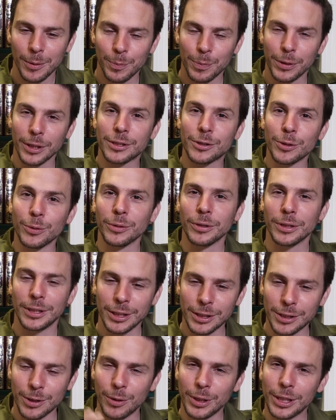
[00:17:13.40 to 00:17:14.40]
platoon.
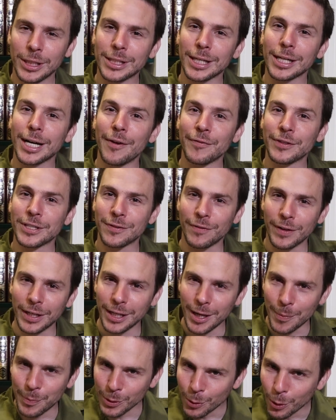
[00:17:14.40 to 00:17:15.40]
He's the Rav
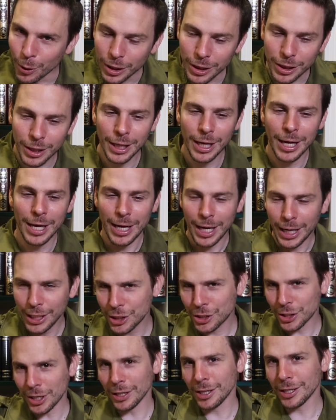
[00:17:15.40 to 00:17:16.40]
Tzvai up north. And
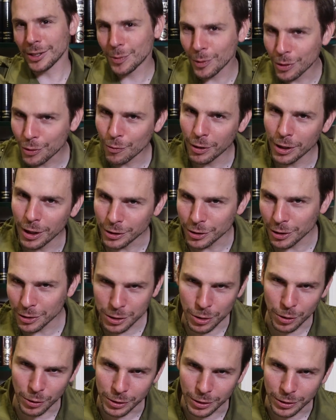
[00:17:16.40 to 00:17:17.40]
he shared this with 300
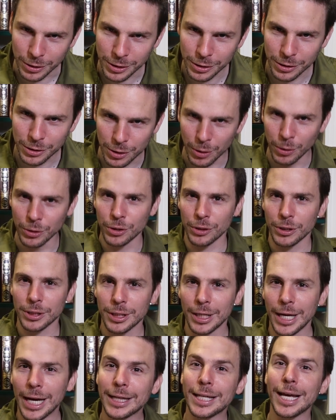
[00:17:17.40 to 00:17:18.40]

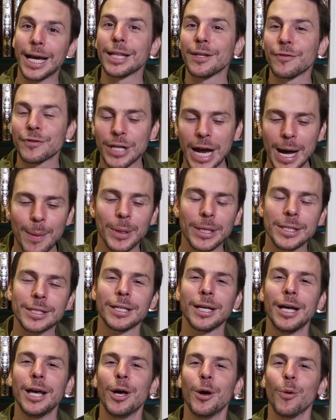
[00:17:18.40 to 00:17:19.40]
soldiers. At the end of
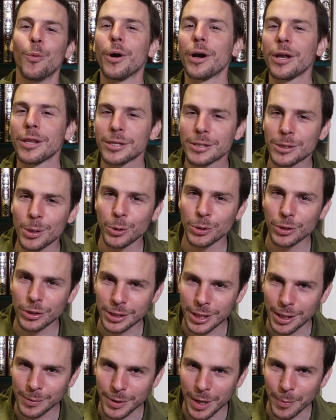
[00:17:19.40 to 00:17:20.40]
Shabbos, one of the
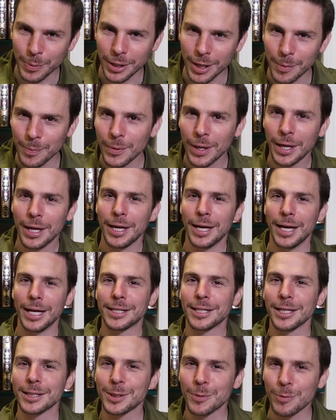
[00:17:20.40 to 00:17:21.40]
soldiers comes up to him
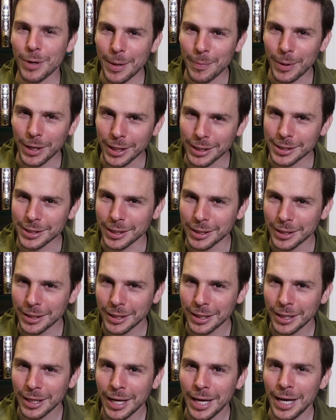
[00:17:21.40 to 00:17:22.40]
and tells him, Rabbi, listen.
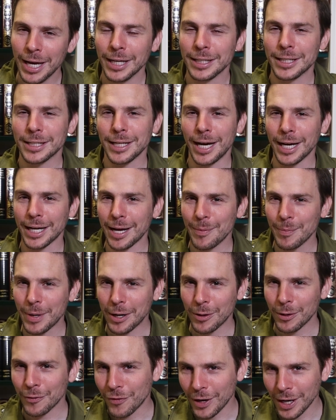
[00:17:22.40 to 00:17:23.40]
He says, I got
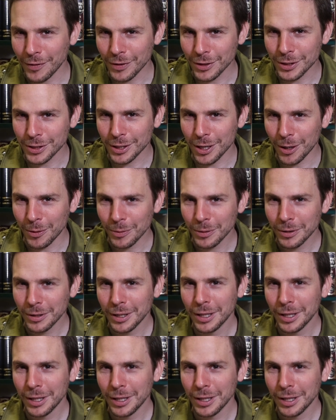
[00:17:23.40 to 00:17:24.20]
married 5 years ago.